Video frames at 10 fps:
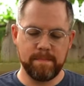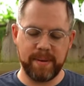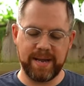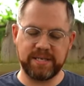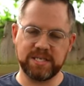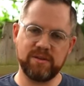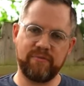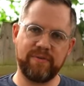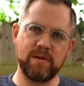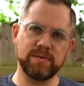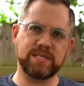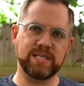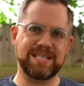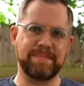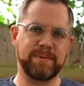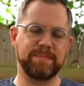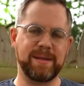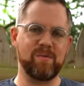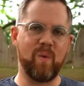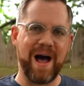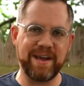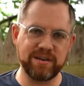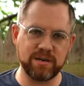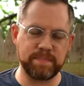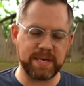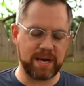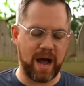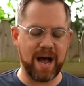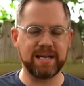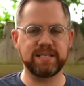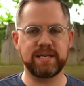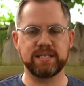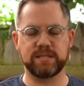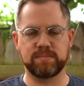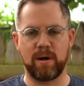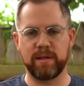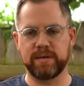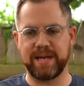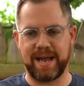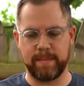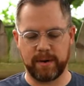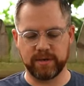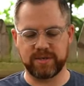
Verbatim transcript: but it just feels deceptively wider because it is smaller diameter.